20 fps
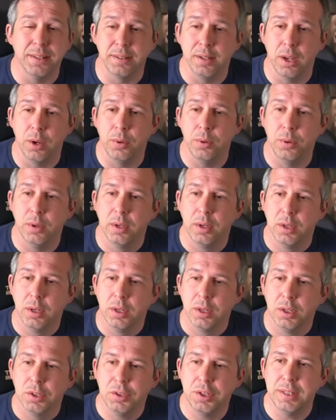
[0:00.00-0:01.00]
So
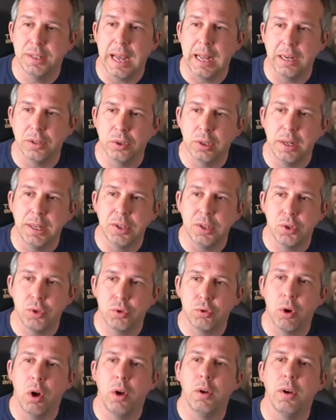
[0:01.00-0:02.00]
she's actually
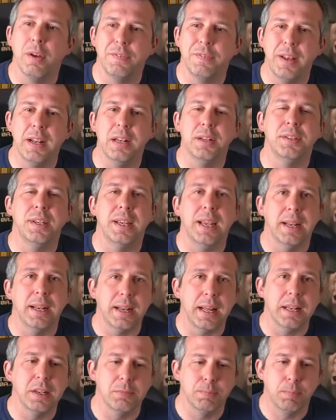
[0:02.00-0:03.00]
strong affinity
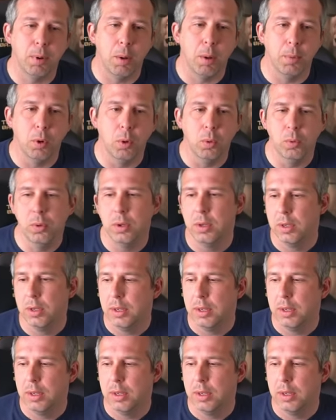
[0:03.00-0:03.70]
against Bommal.